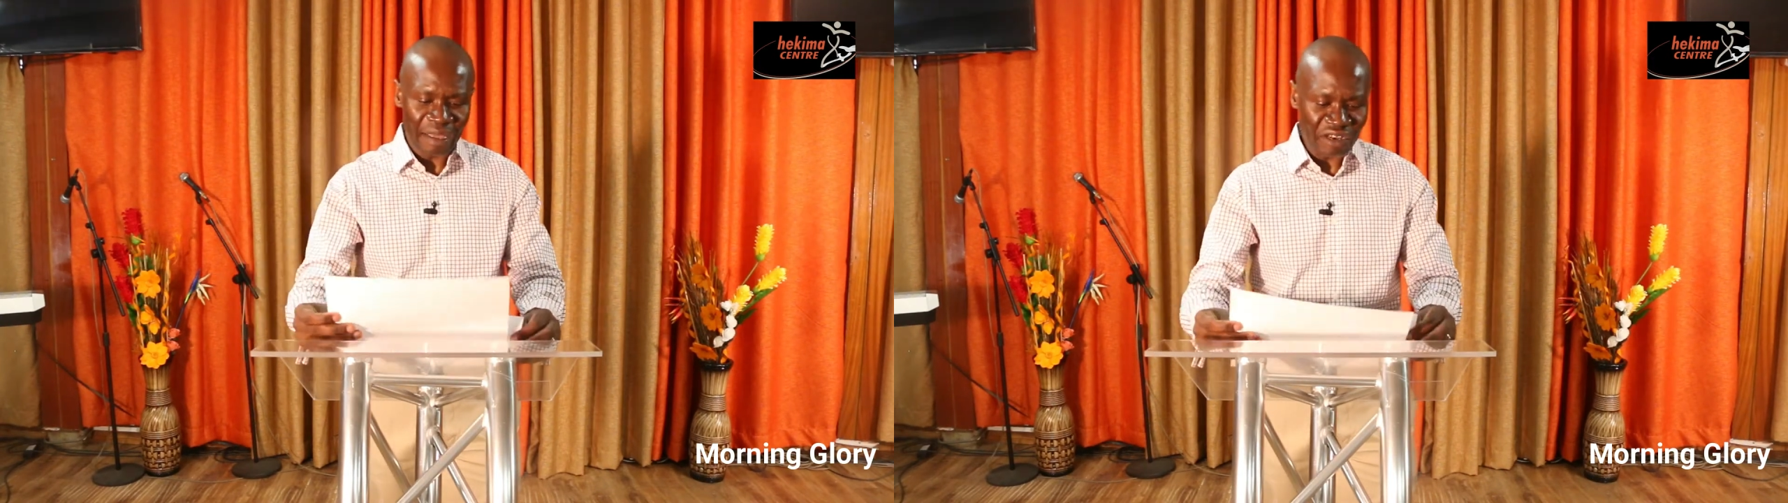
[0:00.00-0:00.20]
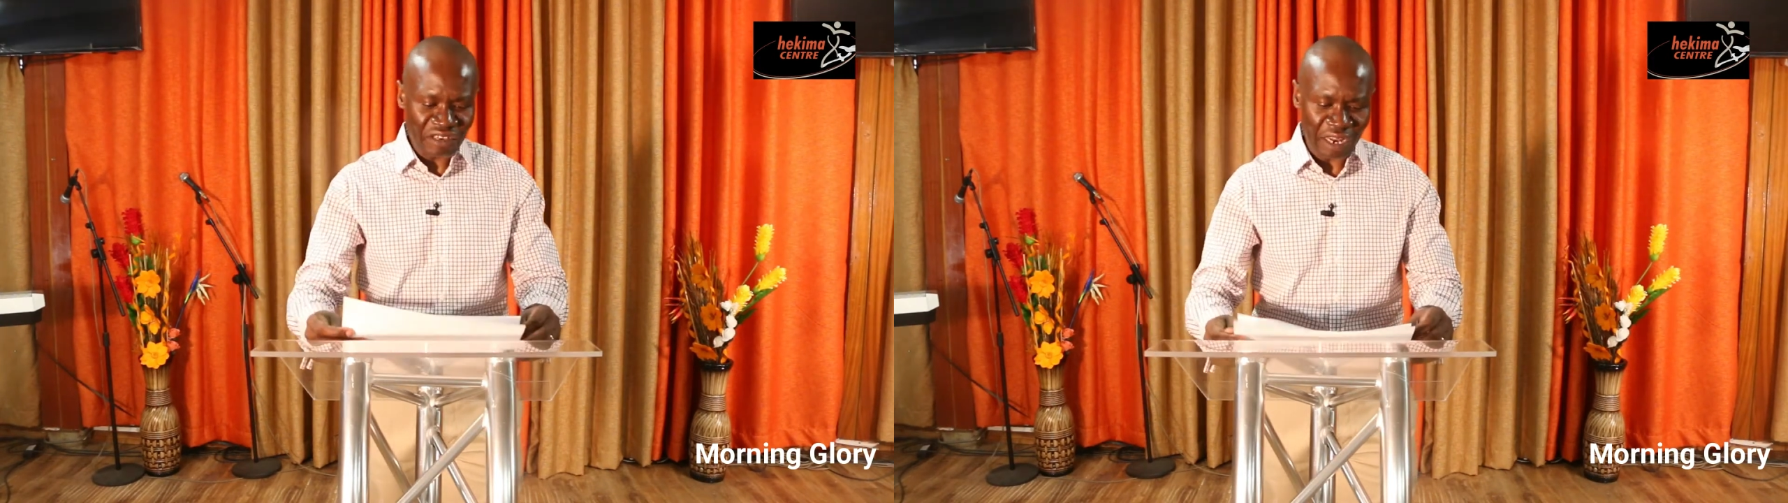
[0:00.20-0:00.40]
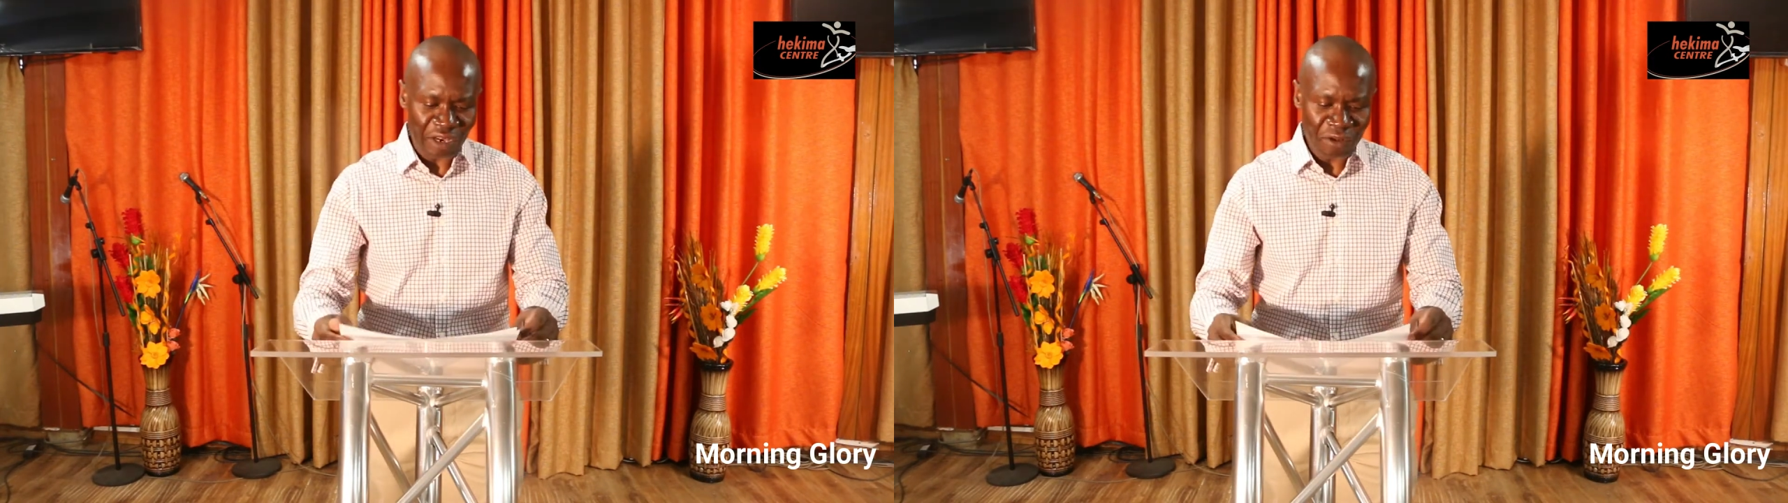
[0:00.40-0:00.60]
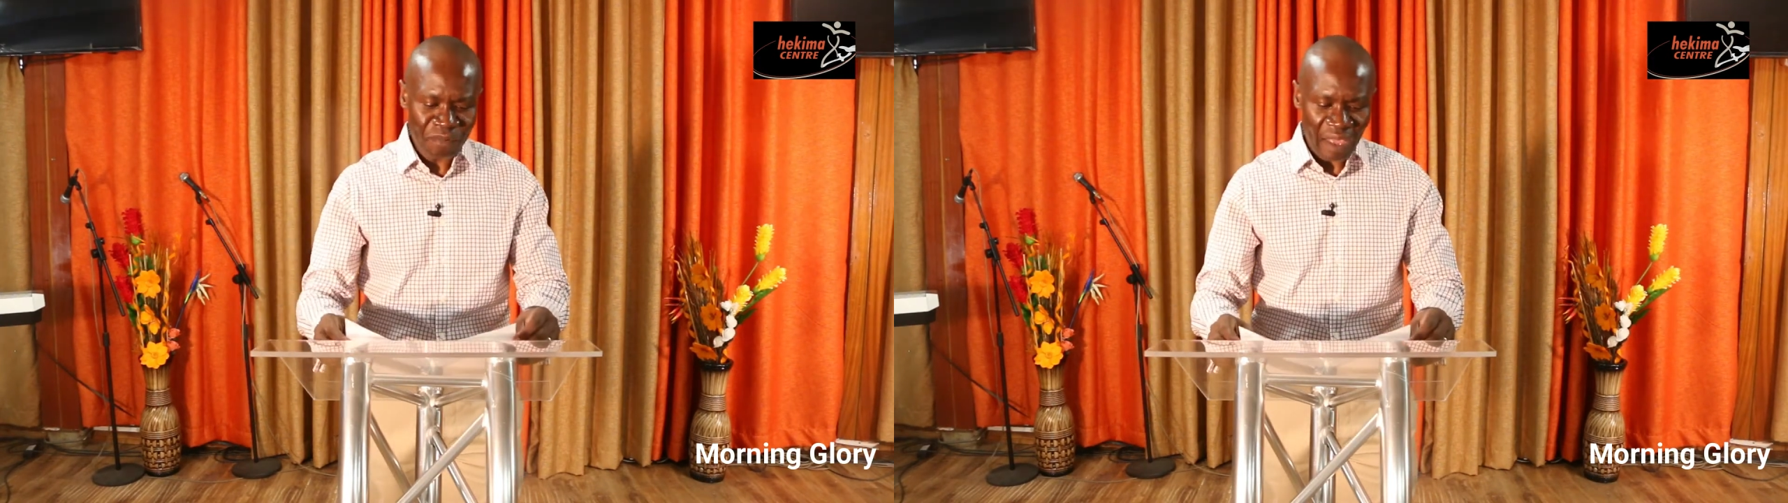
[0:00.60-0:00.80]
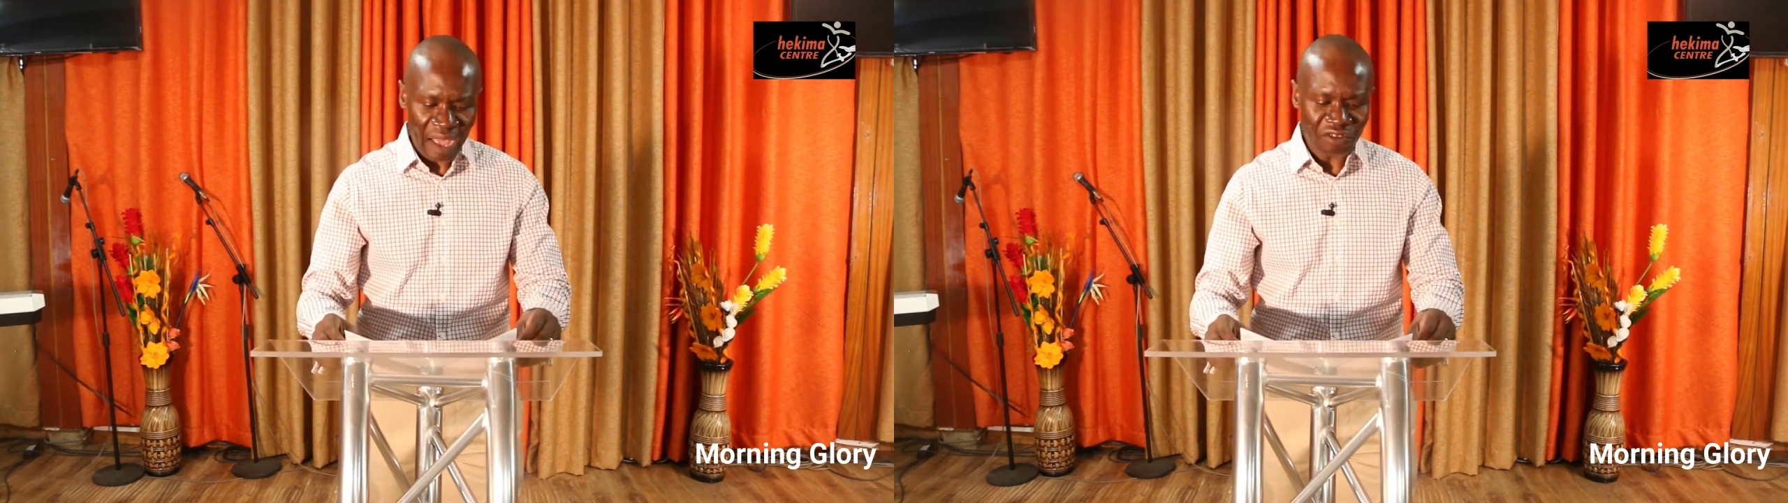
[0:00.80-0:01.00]
me tell you,
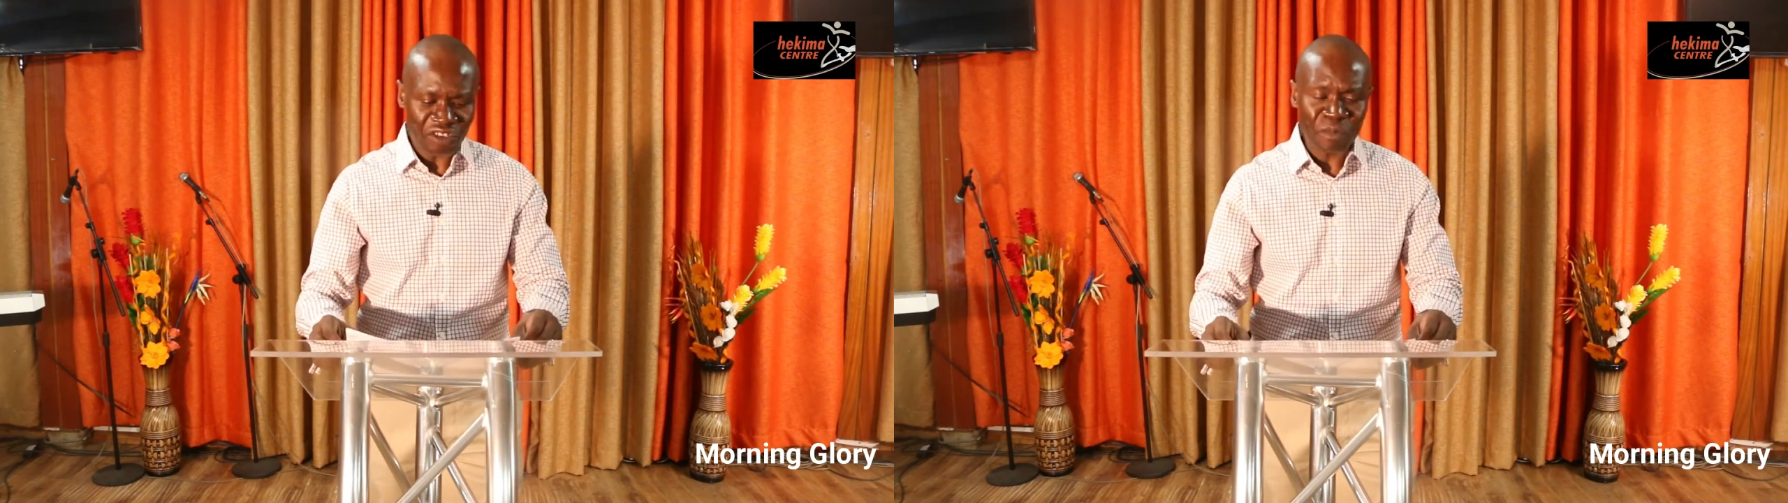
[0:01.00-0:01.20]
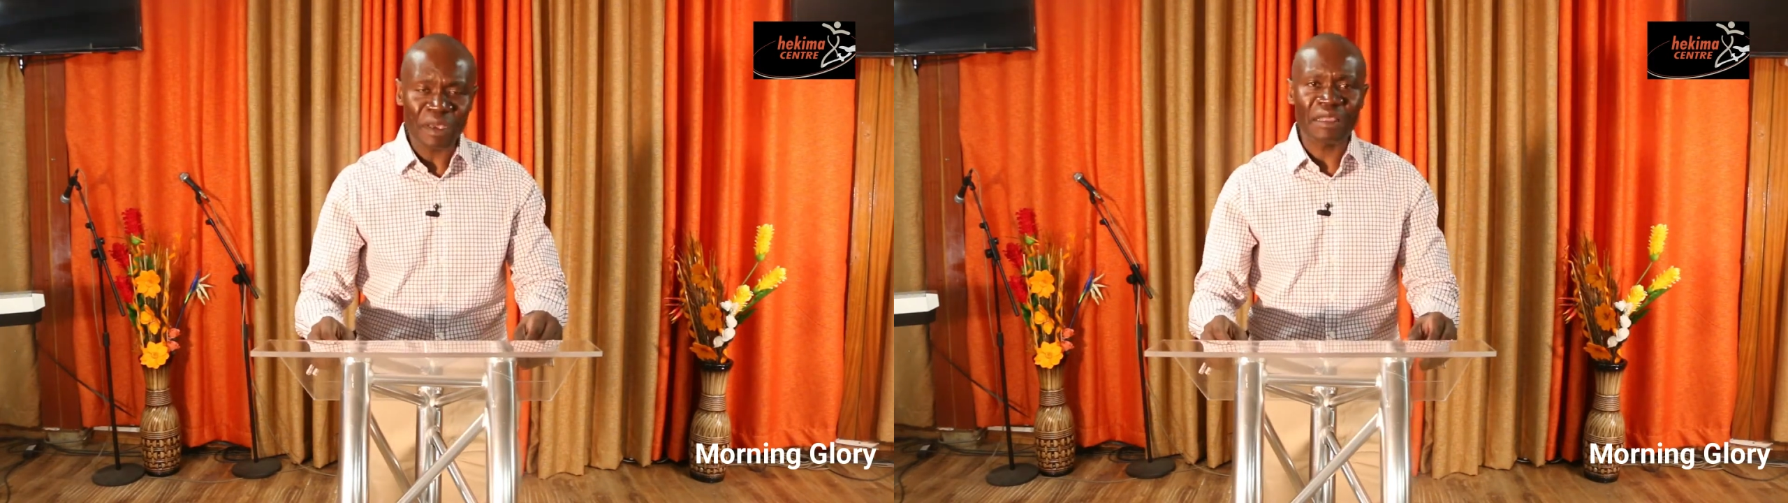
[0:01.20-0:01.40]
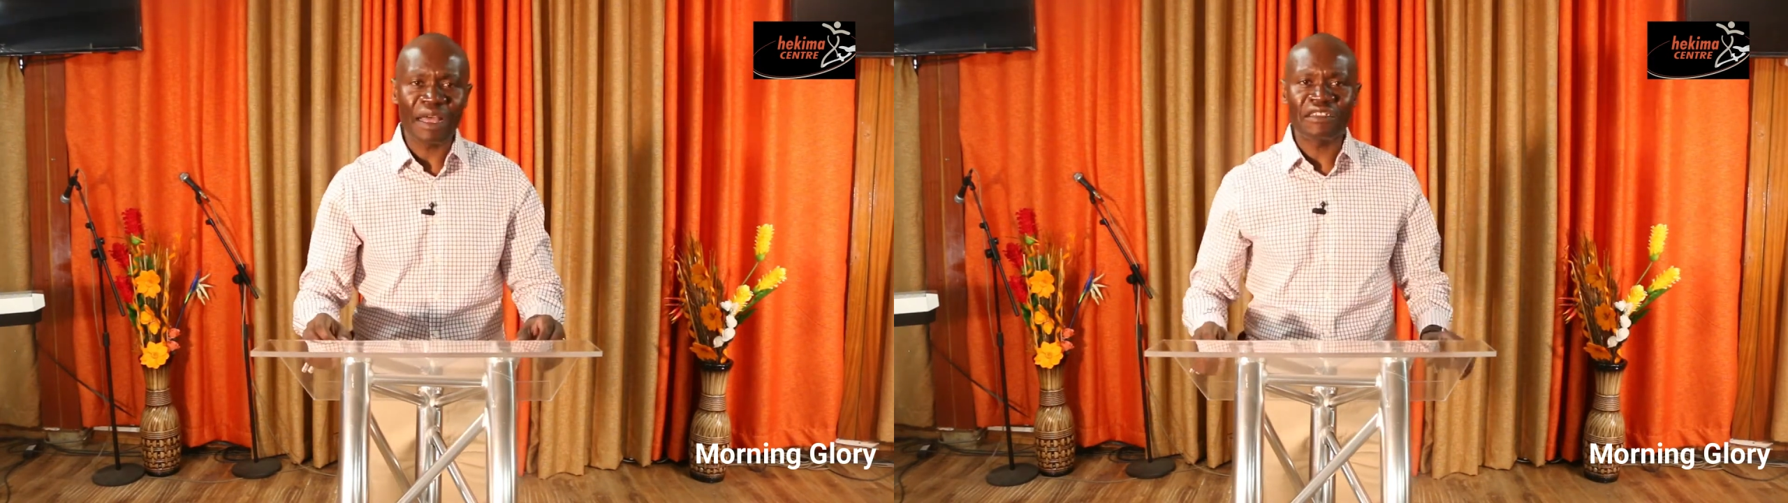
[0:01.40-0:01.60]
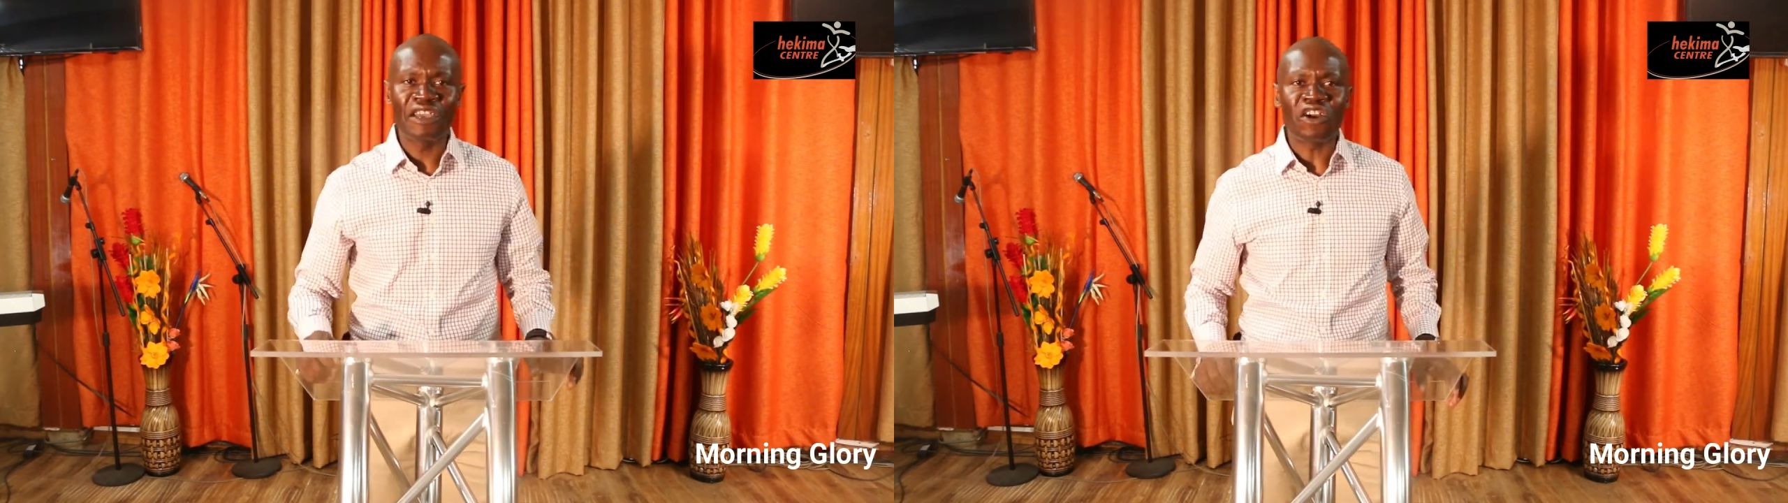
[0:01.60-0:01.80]
as you speak that,